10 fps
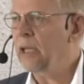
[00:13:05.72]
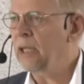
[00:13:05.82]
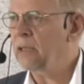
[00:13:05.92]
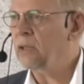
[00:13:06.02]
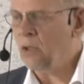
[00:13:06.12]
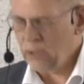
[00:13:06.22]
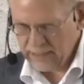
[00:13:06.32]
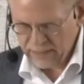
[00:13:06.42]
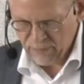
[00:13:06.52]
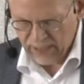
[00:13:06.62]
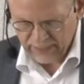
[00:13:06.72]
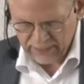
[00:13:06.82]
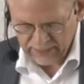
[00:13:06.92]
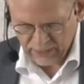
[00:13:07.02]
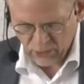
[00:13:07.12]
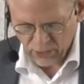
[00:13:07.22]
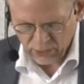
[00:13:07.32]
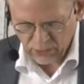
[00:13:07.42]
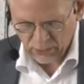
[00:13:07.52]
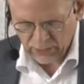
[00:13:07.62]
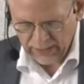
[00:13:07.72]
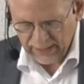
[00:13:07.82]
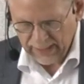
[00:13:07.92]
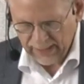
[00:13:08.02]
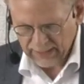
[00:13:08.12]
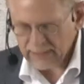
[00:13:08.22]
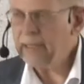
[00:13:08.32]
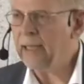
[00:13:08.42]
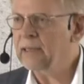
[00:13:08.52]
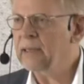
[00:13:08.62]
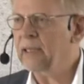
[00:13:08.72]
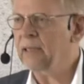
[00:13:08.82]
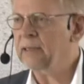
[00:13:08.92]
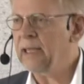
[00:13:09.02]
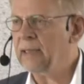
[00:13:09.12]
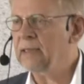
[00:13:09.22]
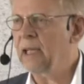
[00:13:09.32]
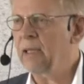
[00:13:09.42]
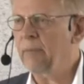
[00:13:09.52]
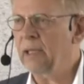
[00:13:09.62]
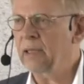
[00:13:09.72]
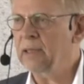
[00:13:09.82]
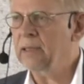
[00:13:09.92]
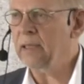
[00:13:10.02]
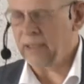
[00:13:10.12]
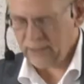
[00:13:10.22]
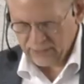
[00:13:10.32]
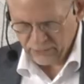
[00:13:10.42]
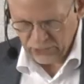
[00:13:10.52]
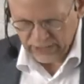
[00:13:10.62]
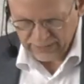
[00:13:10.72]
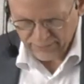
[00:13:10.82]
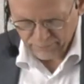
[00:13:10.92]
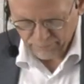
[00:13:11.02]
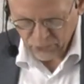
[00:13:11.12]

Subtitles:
as coltan mines in Congo and textile mills in China.